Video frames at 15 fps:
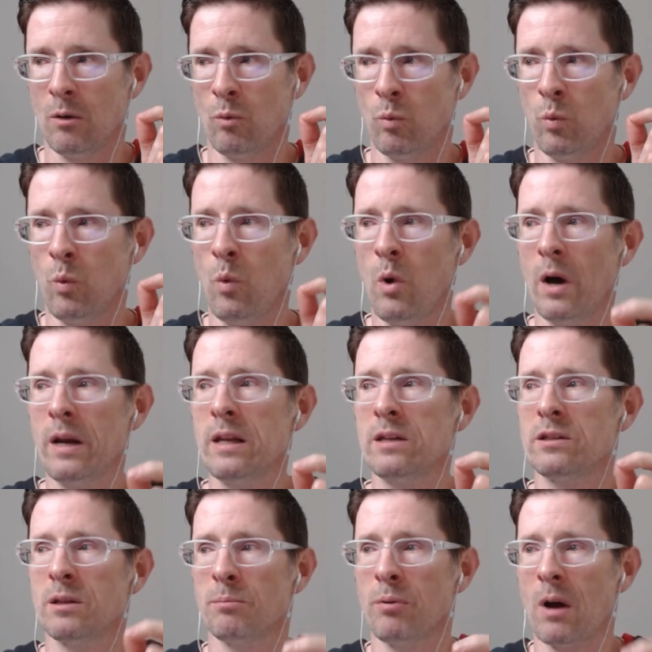what
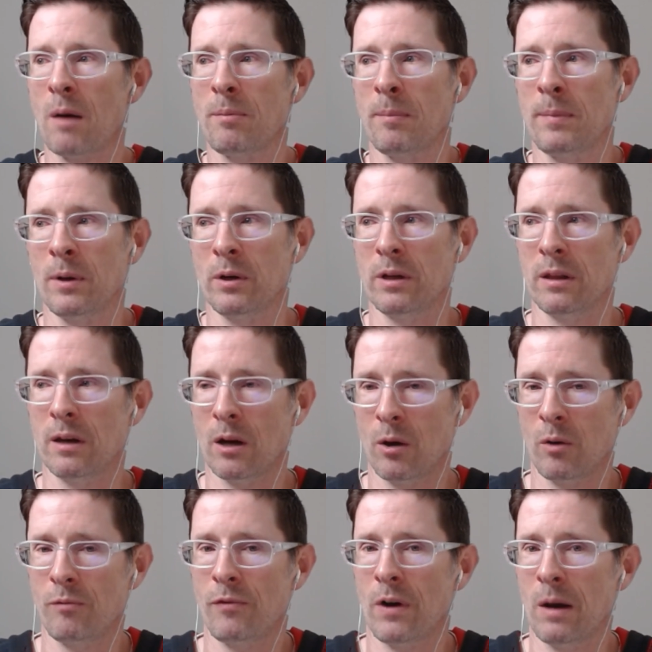is the probability that I
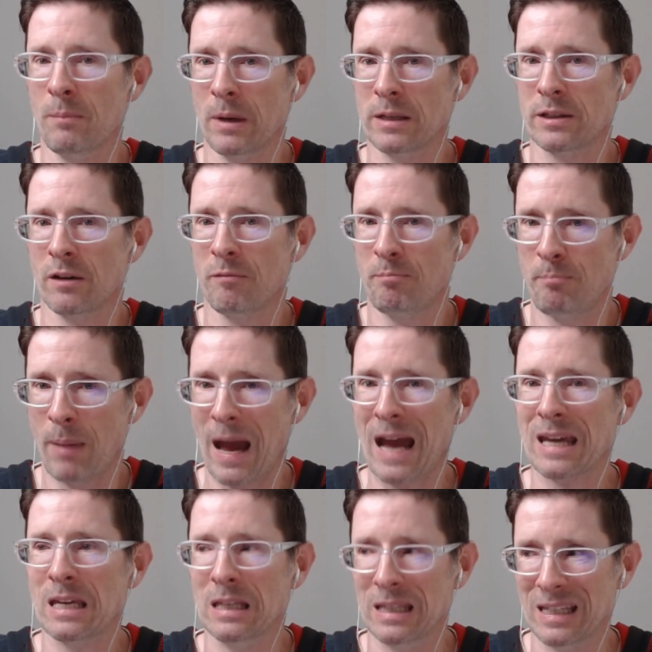would find myself
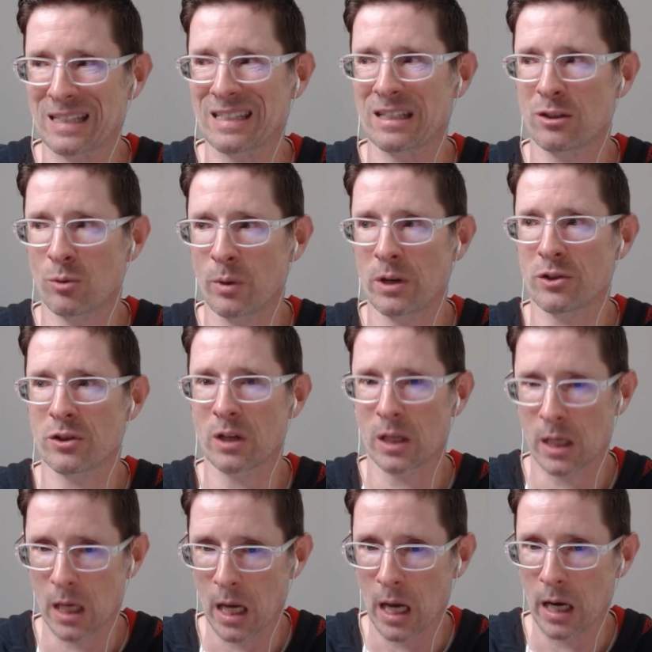back in this situation
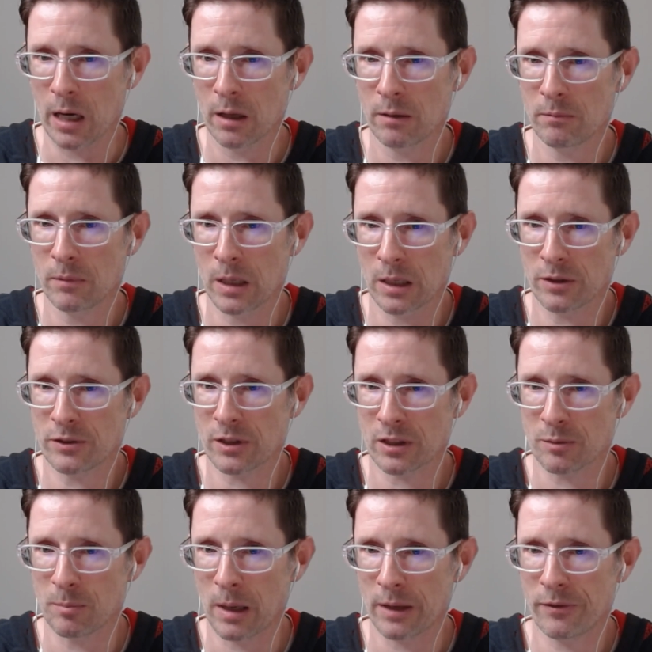again in
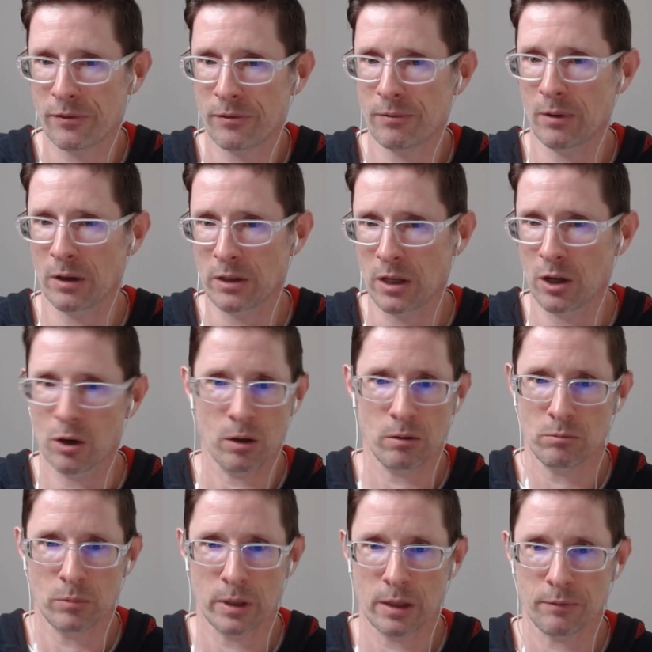6 months, a year,
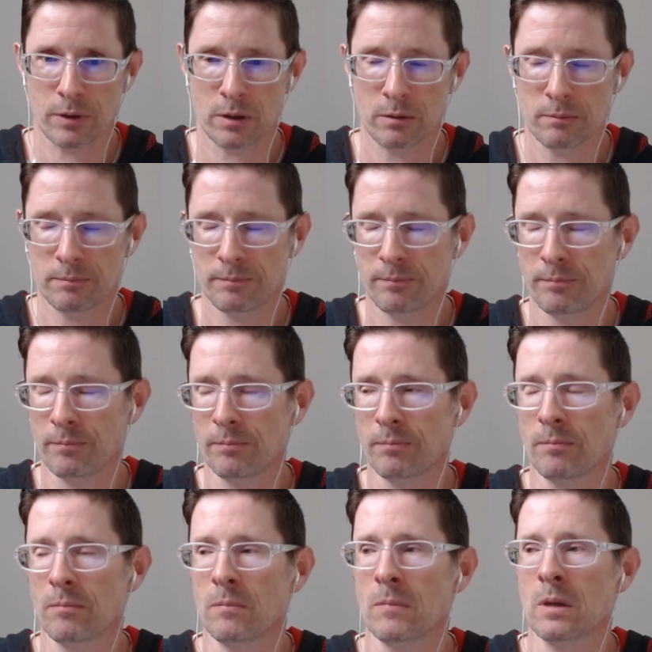whatever?
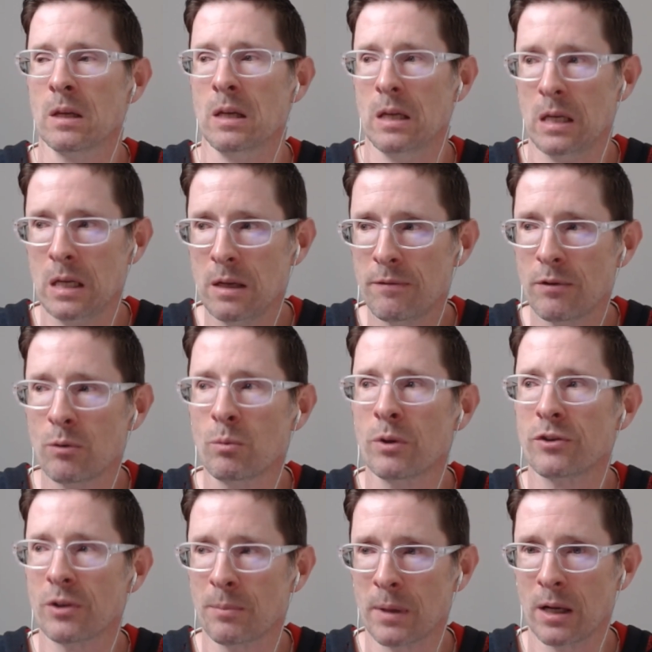Even with
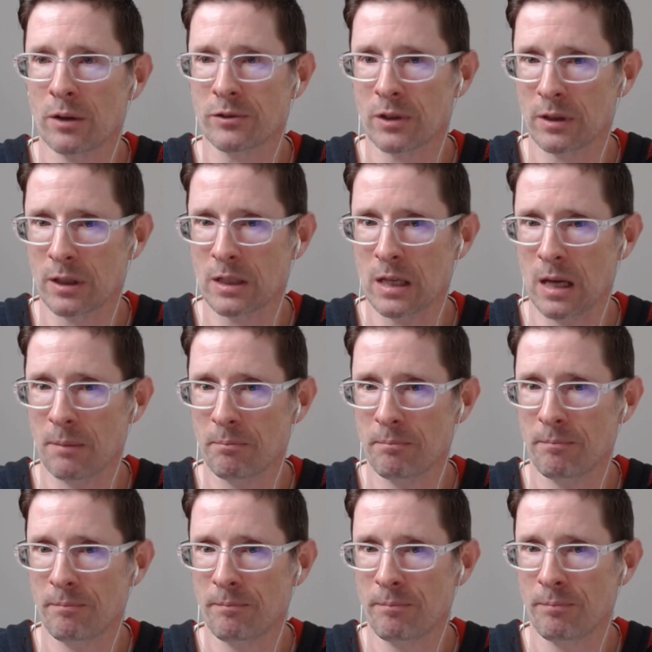someone else on the team,
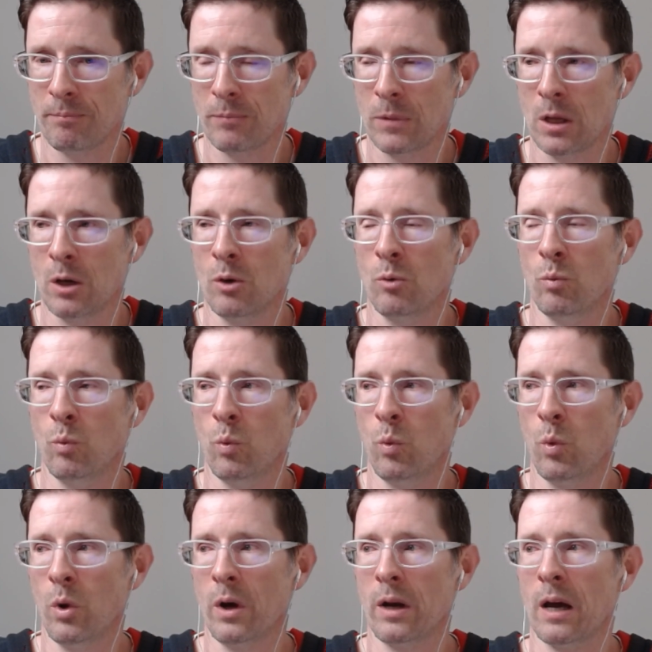
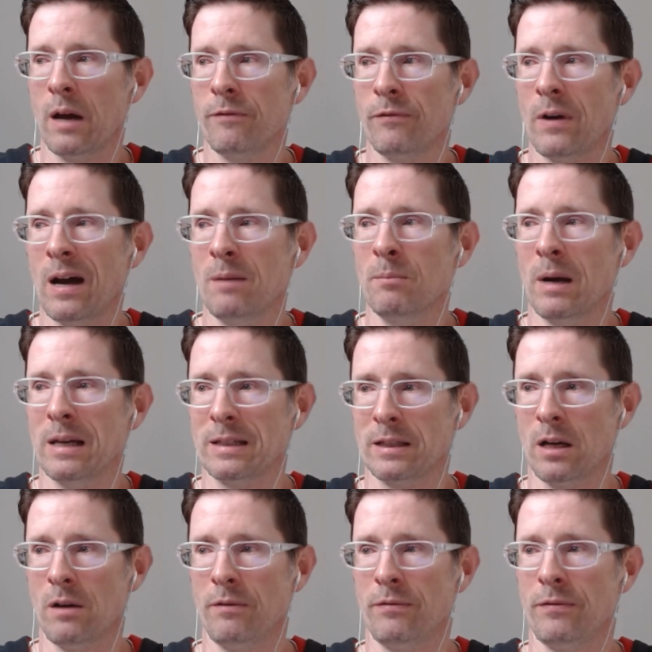would I find
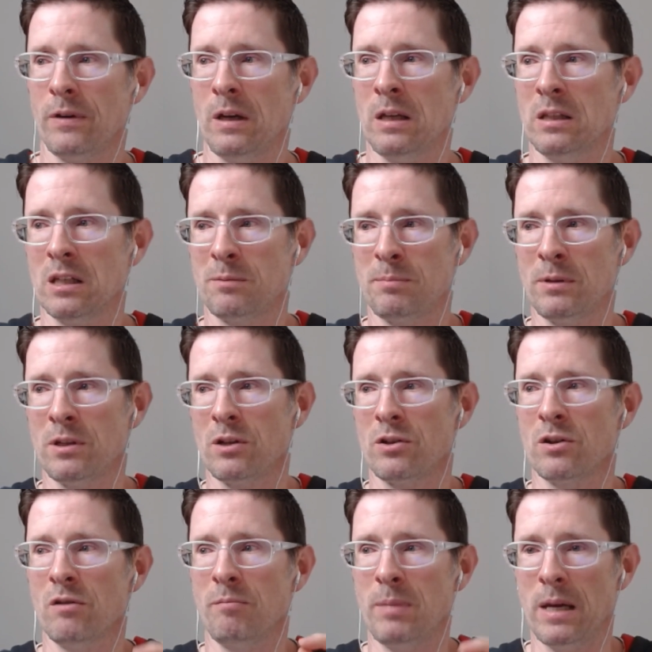myself in this
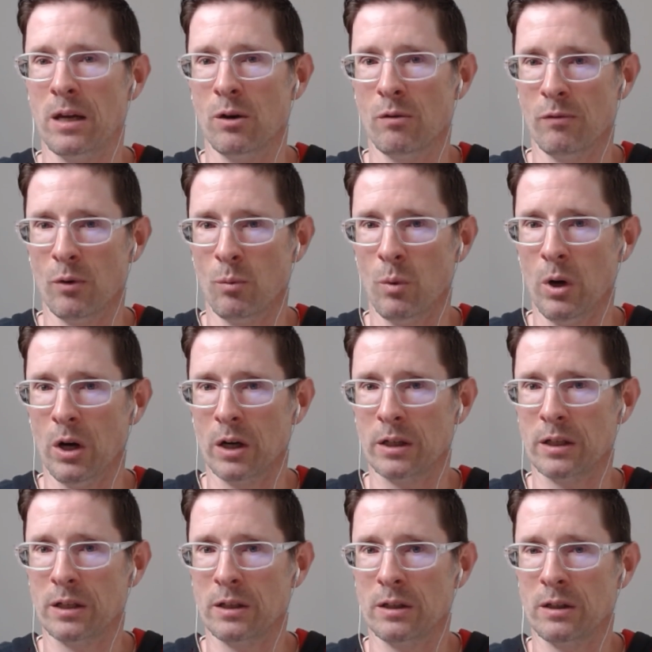position of being
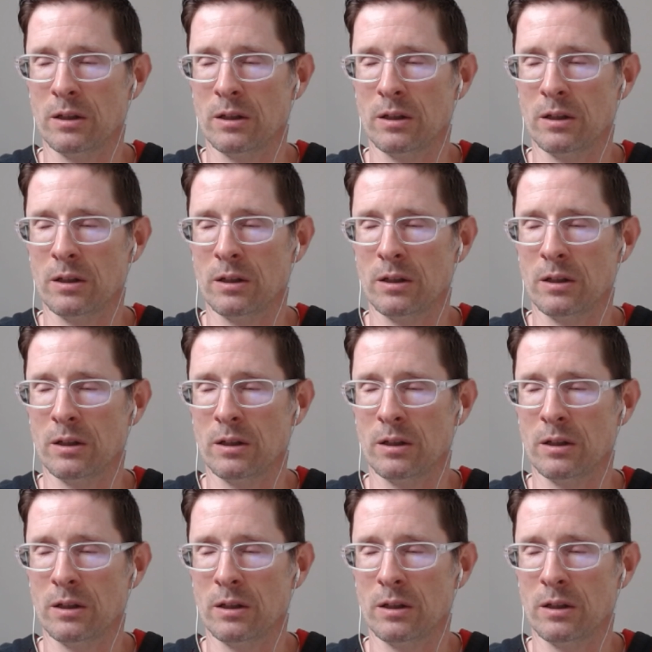overworked?